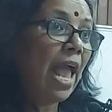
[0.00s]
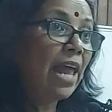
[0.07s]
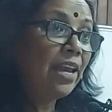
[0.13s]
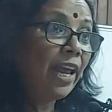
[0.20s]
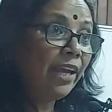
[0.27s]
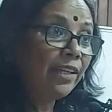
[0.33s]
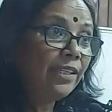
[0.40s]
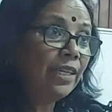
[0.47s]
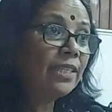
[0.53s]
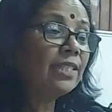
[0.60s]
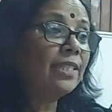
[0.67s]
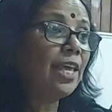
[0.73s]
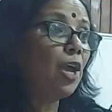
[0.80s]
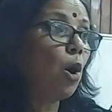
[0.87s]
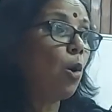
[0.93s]
And it
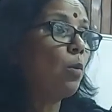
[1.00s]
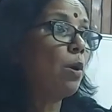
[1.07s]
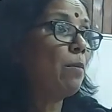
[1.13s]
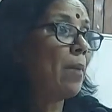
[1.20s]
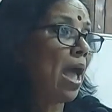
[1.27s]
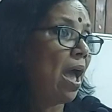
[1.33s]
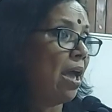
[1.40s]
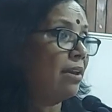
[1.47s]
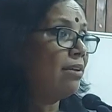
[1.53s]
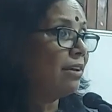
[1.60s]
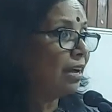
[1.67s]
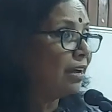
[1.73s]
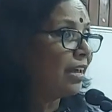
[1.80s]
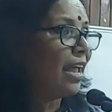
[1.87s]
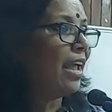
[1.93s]
is the
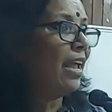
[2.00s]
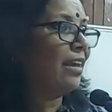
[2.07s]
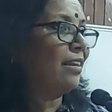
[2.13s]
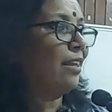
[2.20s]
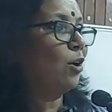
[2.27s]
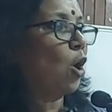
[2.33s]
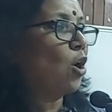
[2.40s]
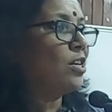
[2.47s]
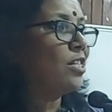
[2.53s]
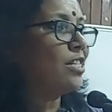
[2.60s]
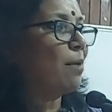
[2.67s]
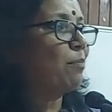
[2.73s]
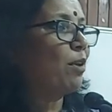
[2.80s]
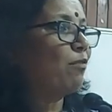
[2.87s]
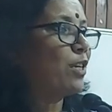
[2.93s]
overman, again, the
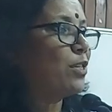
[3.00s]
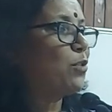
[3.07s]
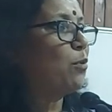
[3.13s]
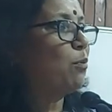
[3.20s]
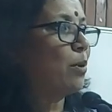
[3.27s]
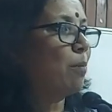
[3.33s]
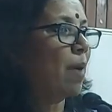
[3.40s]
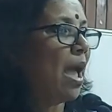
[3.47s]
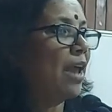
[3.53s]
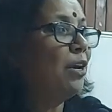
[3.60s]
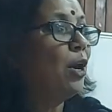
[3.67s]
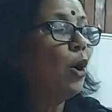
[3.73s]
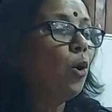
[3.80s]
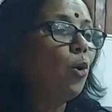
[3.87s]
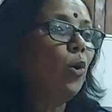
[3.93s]
concept of the
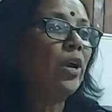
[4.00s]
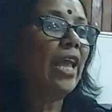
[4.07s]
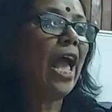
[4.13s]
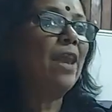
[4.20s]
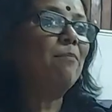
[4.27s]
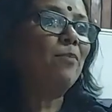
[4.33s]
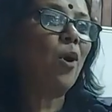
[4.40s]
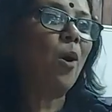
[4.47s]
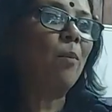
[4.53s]
superman, who can